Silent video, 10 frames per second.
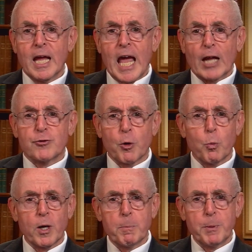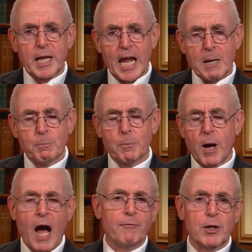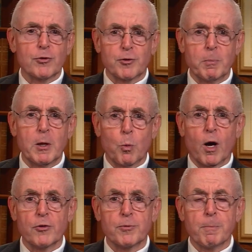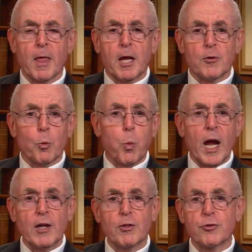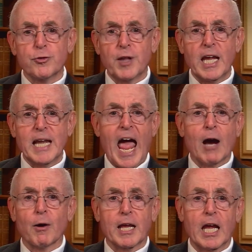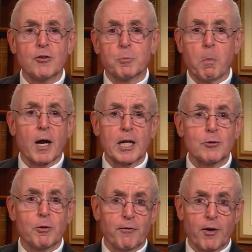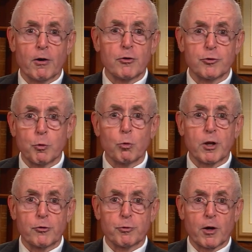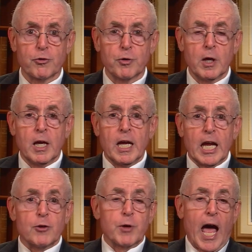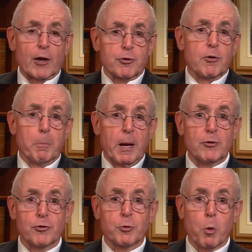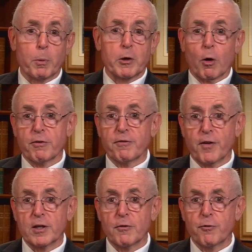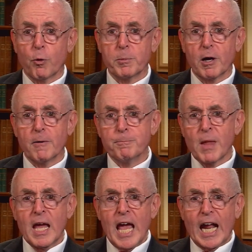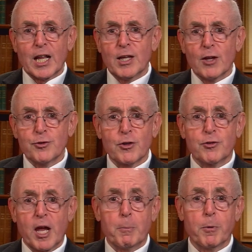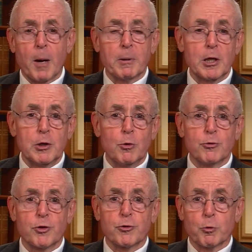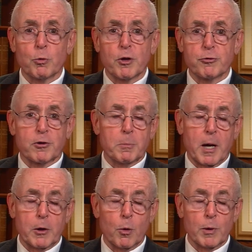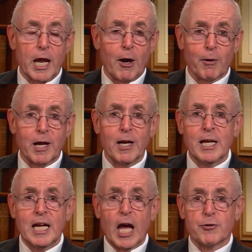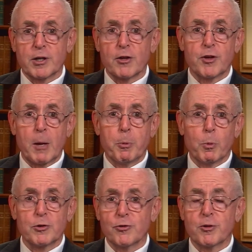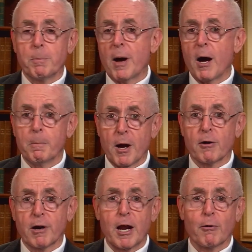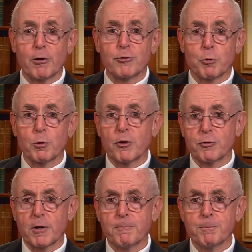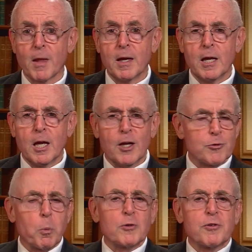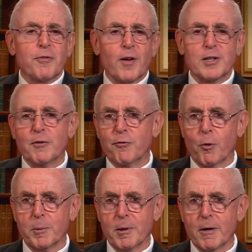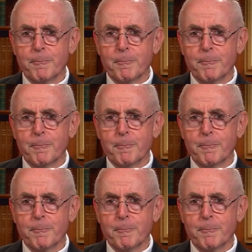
And so what it became obvious to me was the way the state allocates money to the various school districts is actually the basis of what we call the funding formula. And in this example, I'm going to use a school district in my own area as an example, which is the Palmyra Area School District. So what's a funding formula?